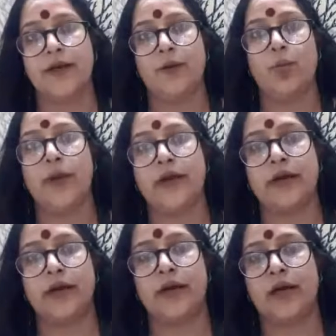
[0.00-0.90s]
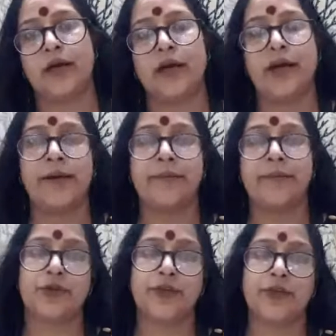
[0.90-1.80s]
where I am
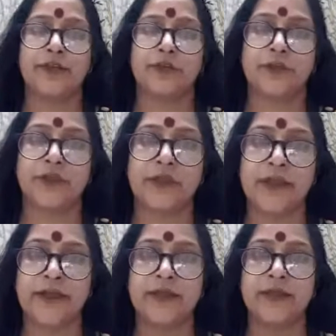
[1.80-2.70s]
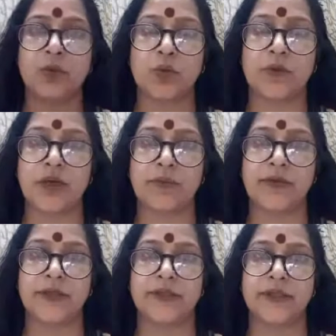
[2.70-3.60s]
talking to unite the whole
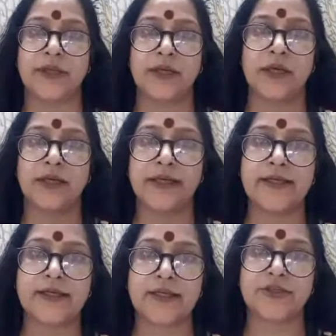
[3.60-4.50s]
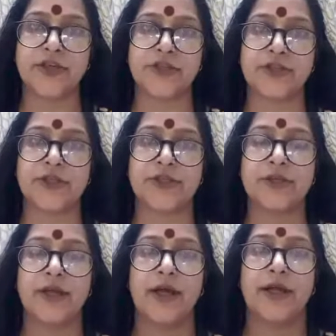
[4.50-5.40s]
community against the
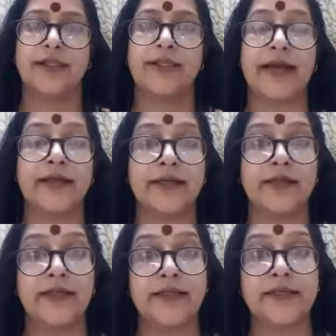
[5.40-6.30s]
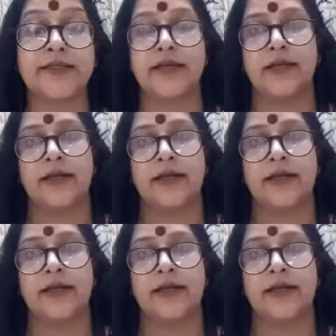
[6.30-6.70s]
changes that is